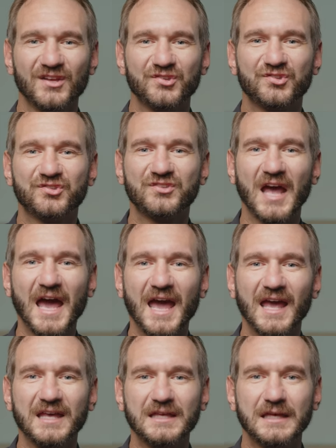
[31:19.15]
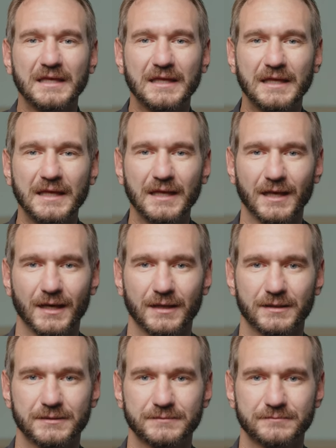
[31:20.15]
Stay here.
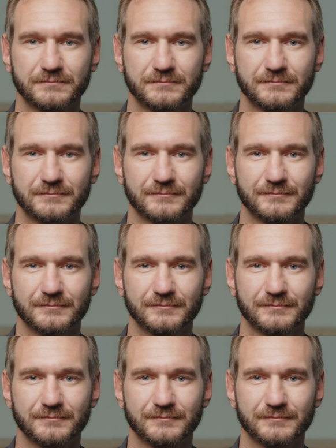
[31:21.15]
Mm-hmm.